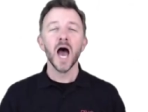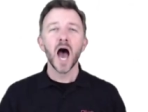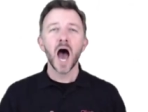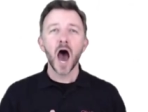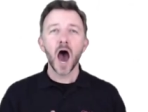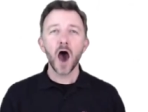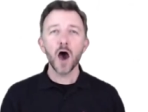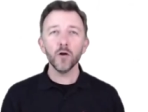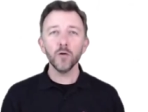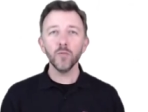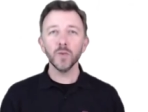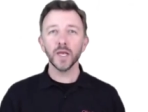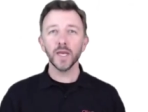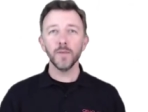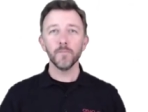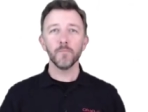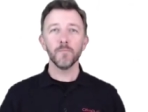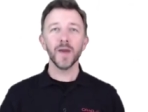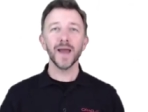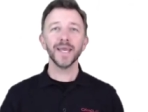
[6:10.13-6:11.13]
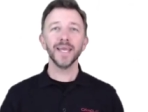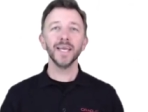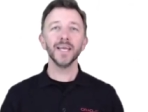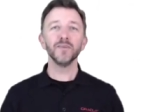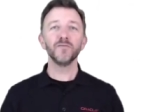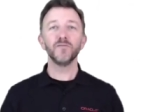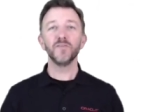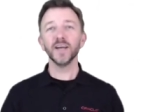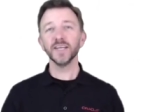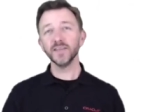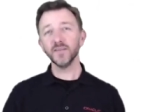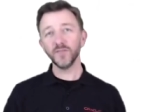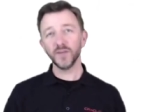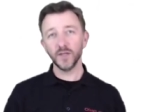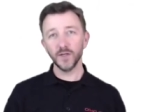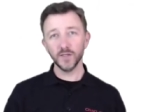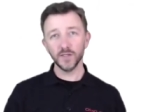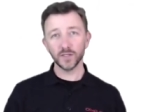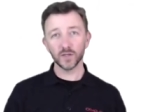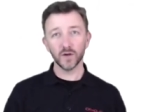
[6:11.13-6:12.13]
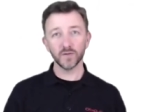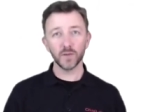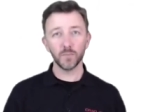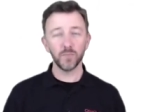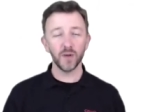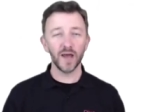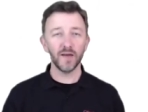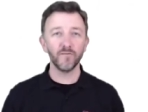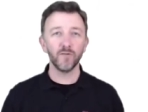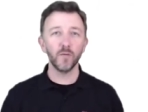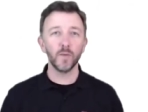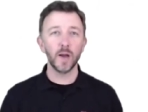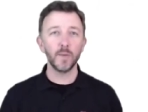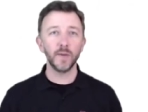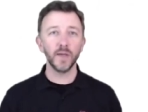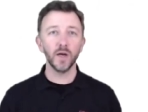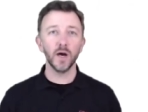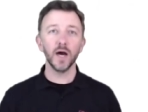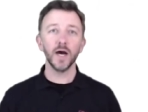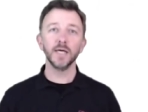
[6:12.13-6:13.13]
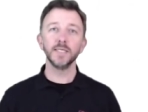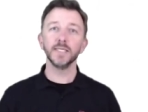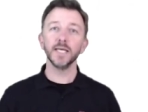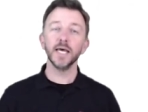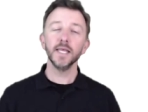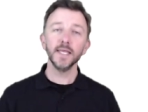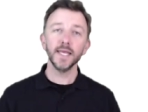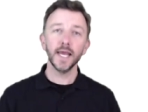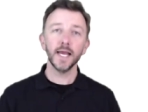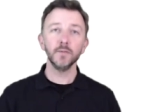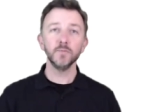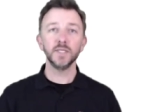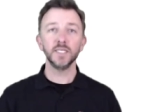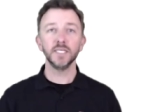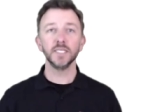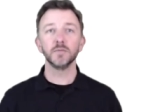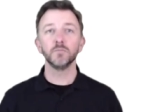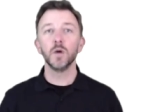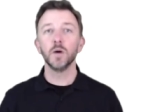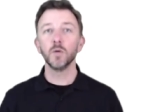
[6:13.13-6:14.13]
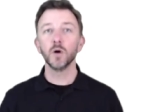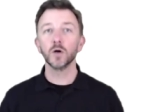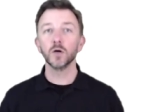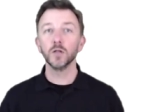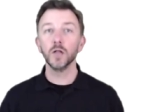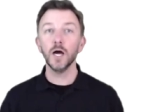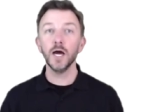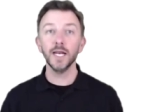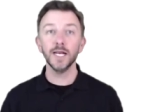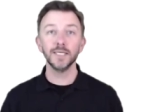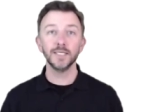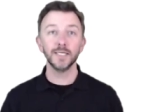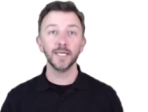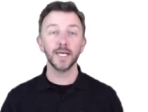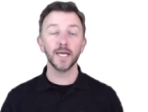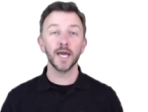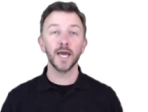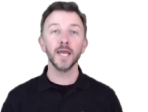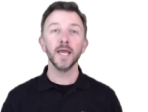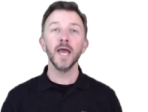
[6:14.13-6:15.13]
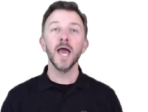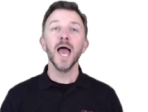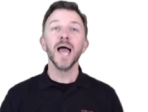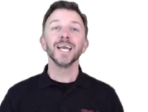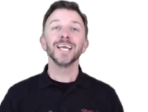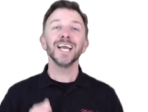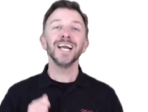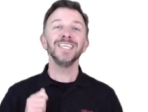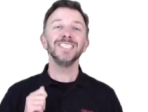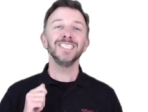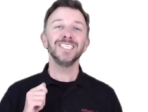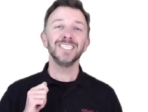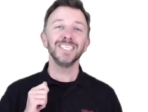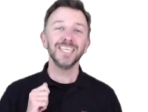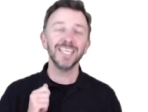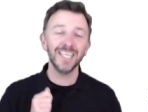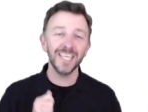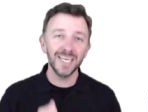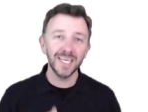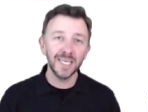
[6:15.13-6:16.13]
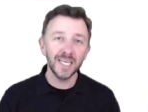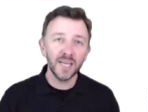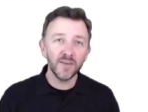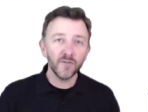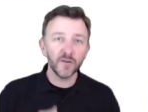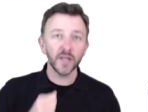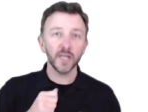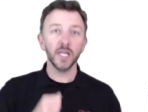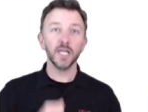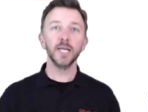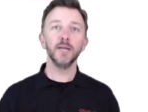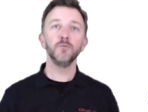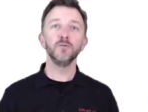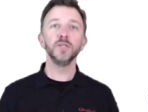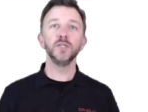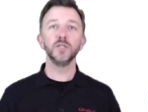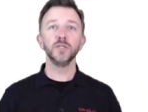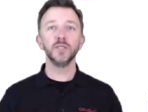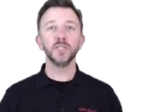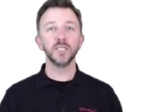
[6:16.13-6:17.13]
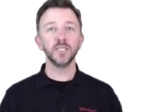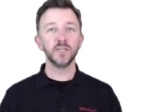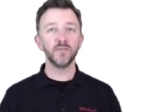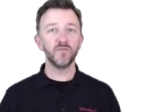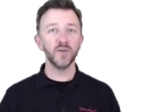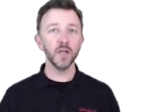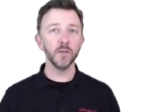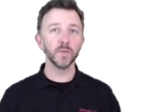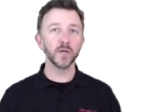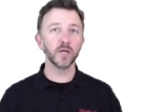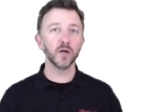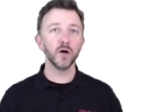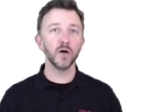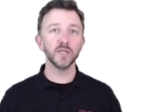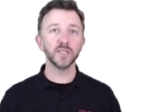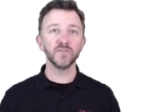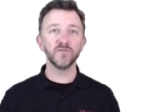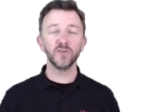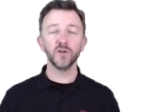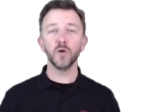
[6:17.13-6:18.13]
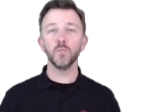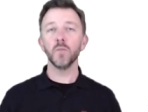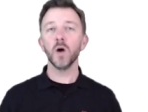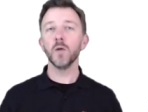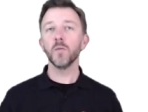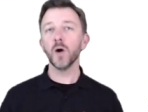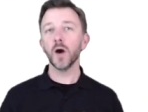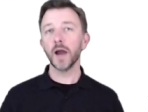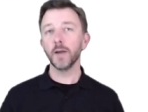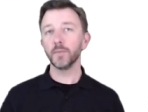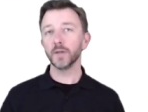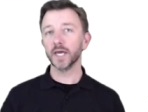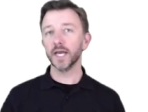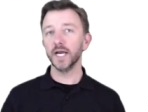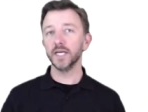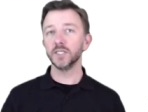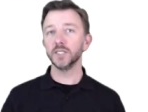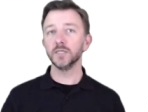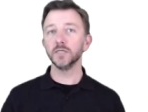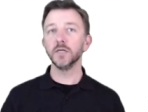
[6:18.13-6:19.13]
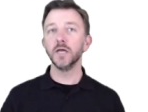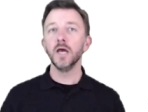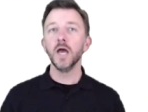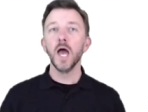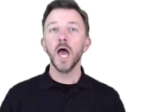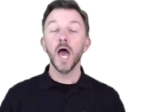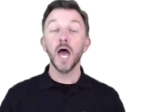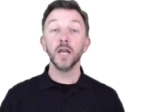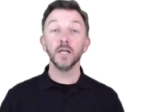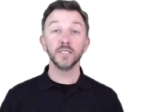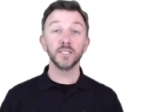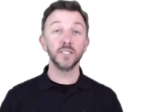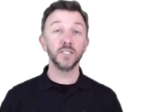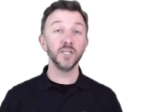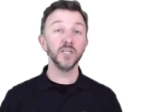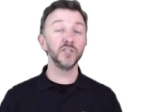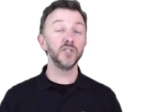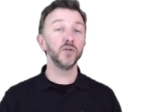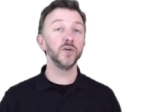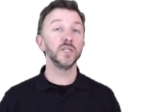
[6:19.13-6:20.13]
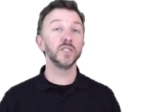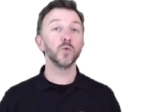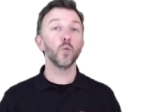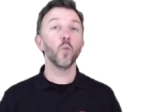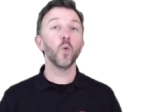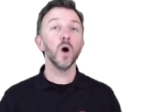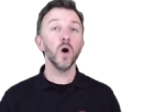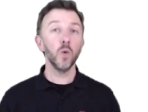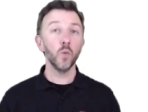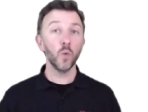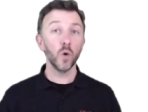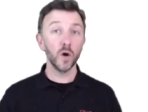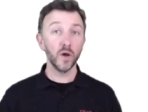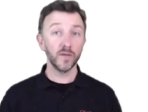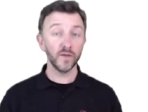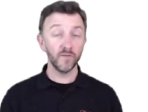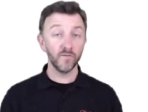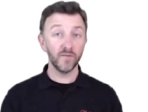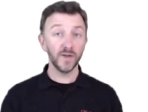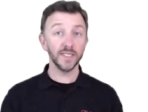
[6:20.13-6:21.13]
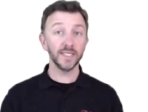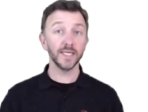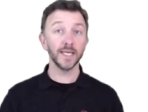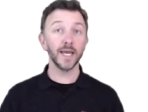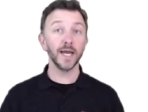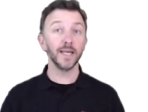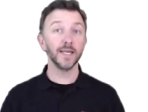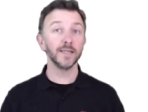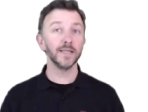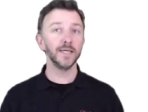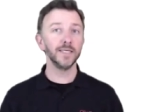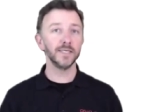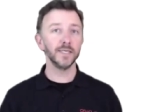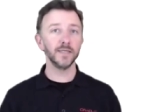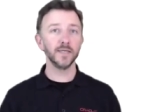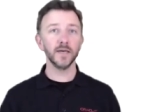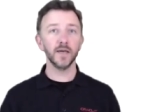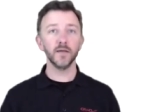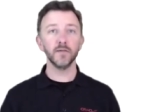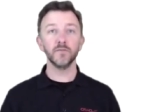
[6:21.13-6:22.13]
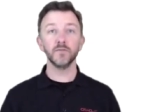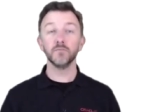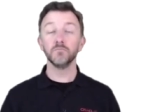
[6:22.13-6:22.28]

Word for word: Ultimately, making effective use of the platform APIs and the MCS Mobile Client SDK can significantly reduce the development costs for your mobile application, and I suggest to you it's well worth investigating these in depth.